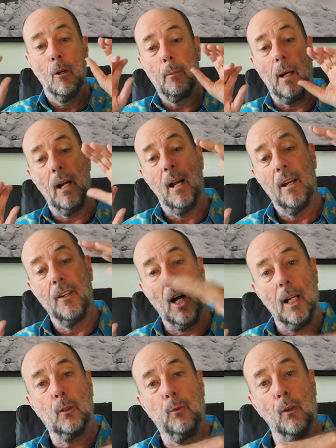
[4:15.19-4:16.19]
But
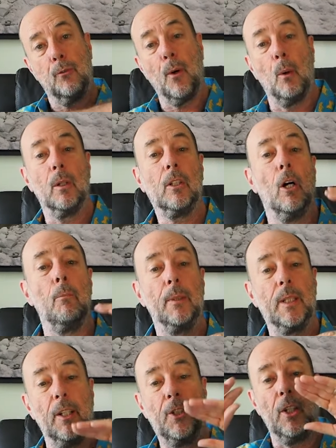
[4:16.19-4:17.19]
nice foot forward
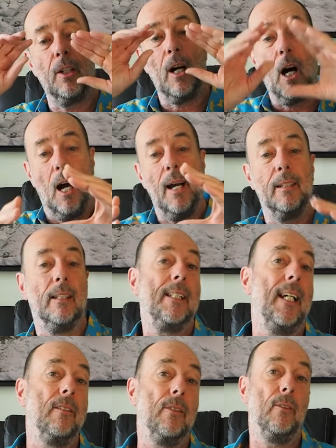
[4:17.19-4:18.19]
composition, eye in the
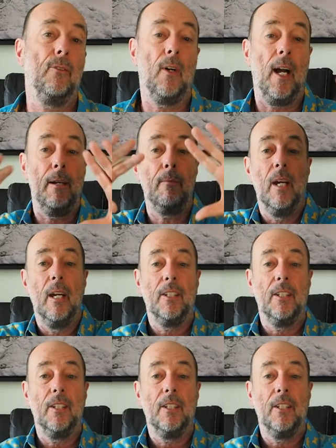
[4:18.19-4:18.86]
center of the frame,